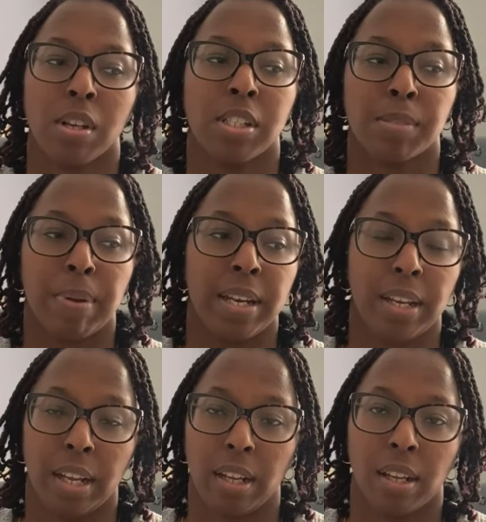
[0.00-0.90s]

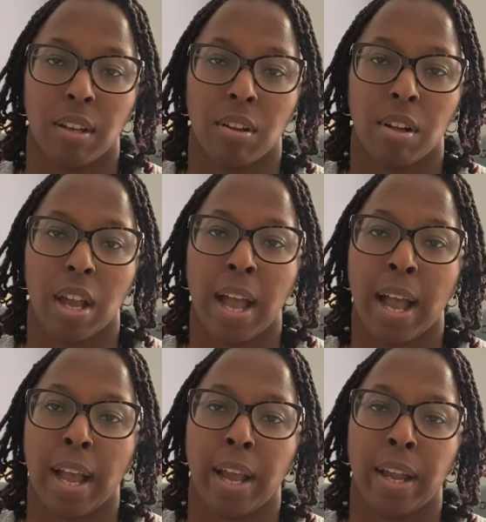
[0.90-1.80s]
spending,
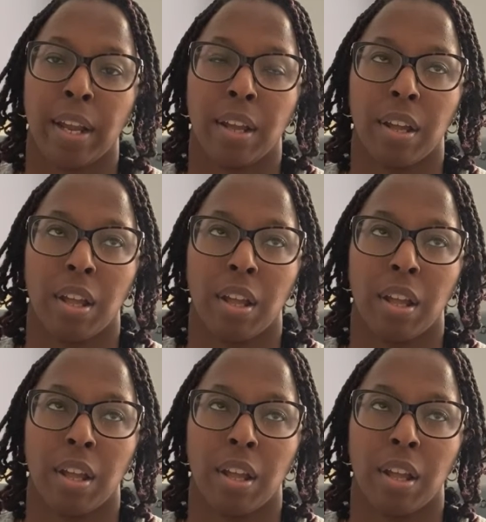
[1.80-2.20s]
I